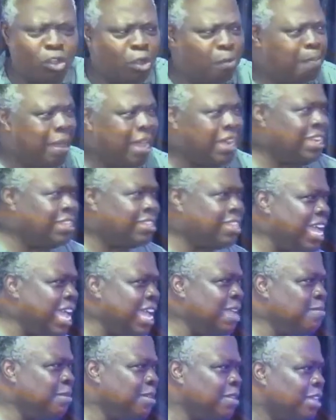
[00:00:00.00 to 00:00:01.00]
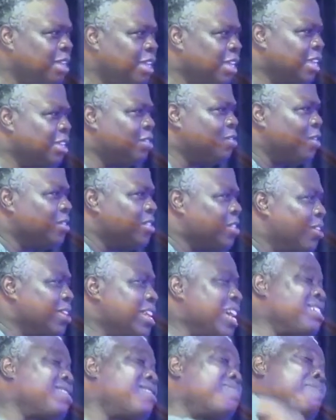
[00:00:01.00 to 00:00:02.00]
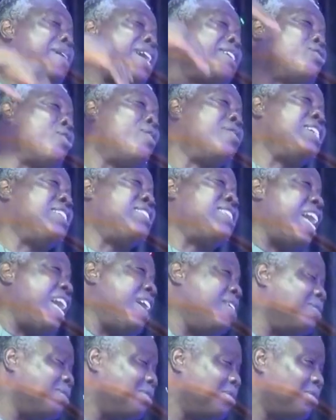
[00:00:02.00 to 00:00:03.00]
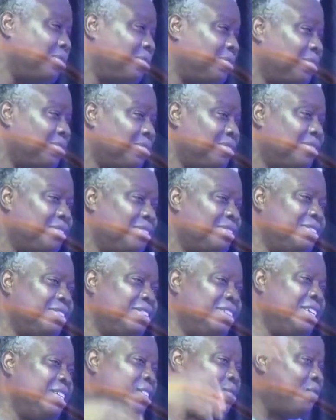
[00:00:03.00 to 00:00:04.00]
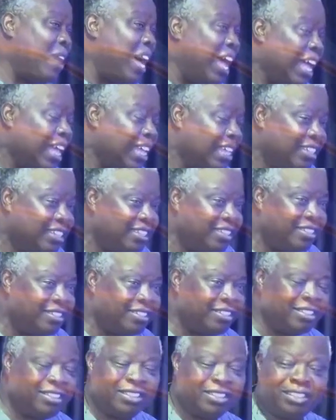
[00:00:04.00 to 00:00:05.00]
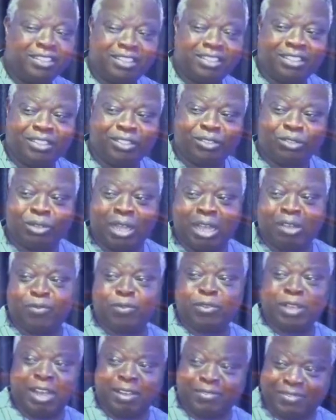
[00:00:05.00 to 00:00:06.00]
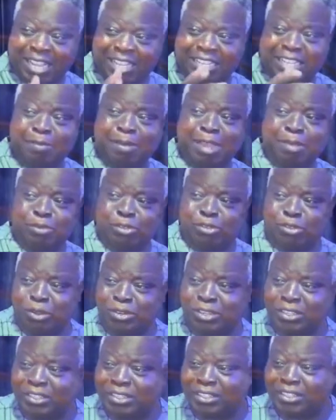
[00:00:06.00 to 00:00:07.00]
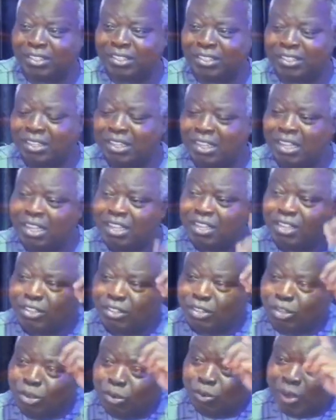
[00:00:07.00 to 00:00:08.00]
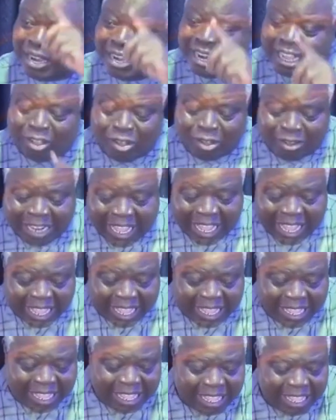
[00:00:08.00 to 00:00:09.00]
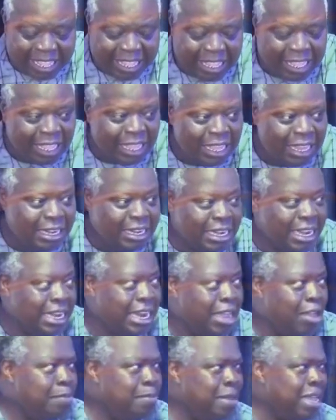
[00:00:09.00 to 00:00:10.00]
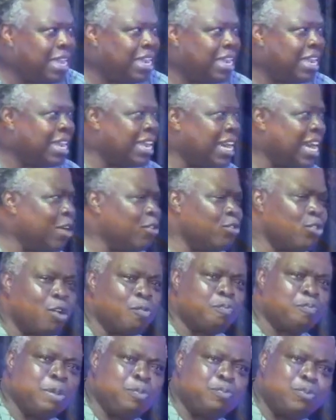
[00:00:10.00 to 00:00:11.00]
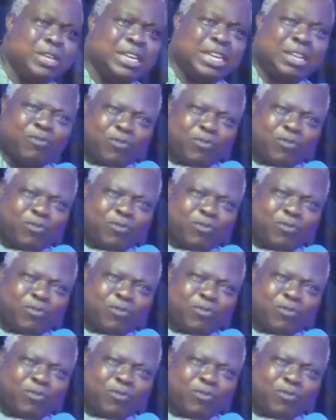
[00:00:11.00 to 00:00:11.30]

the time, it was the other part of the town. It's far. So I've, I've started Bible study. So when they got there, they now met a crowd of people in the front